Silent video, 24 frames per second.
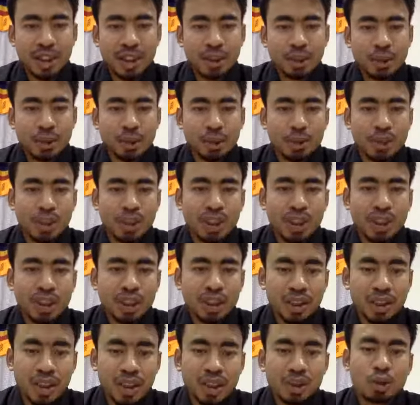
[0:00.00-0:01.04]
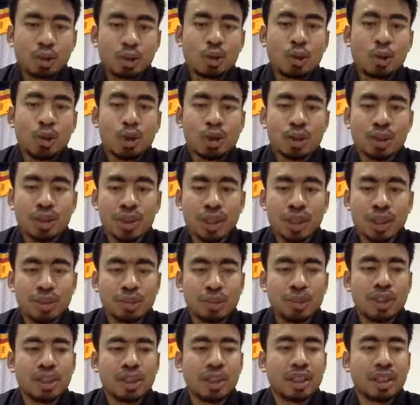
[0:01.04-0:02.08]
we need to coordinate
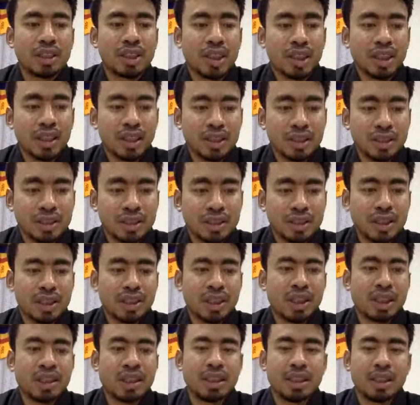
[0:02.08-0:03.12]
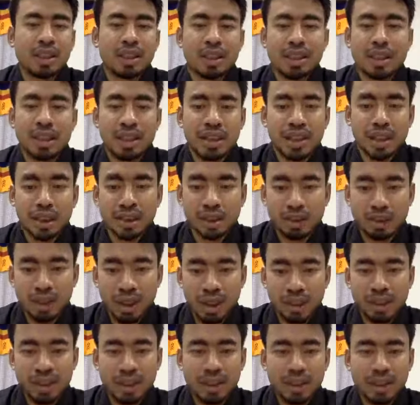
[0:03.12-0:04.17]
with other countries and other
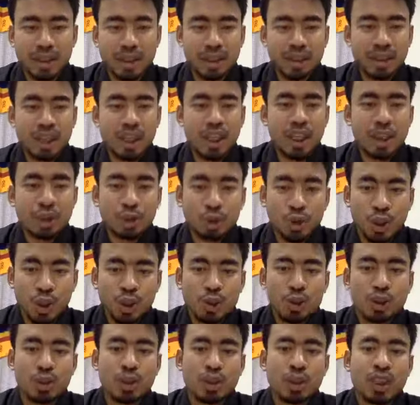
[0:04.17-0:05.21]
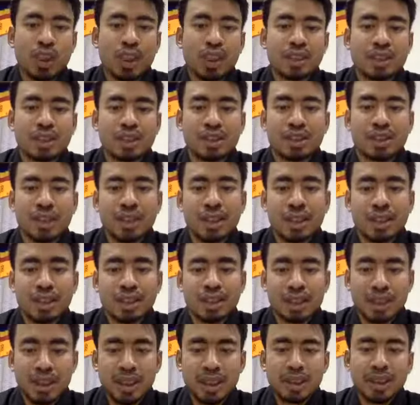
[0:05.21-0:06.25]
organizations to ensure that
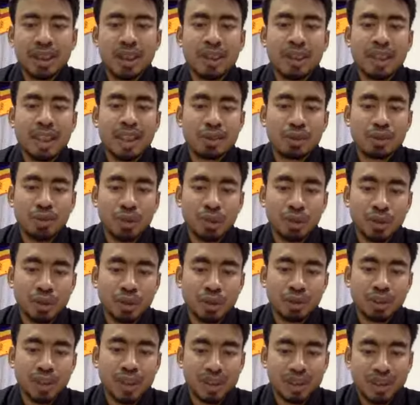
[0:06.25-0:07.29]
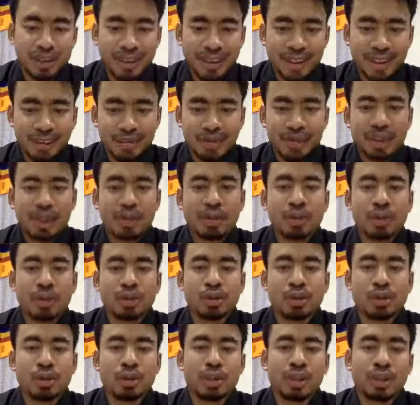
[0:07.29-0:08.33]
the satellite that we launch is safe, and
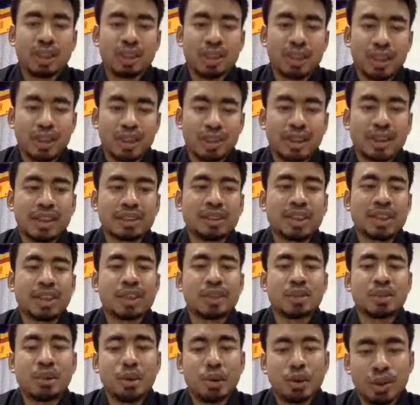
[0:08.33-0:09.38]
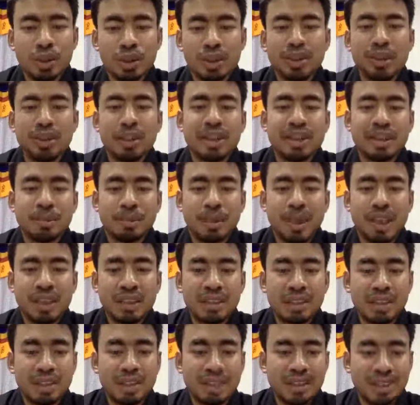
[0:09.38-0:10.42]
also the satellite that is already in
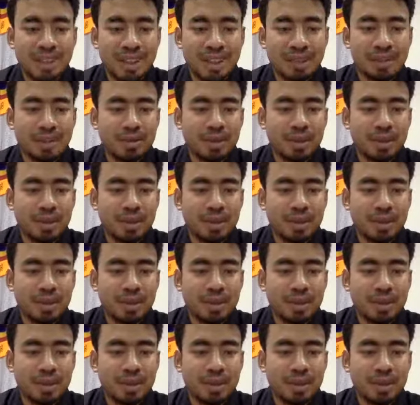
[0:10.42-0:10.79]
space is safe.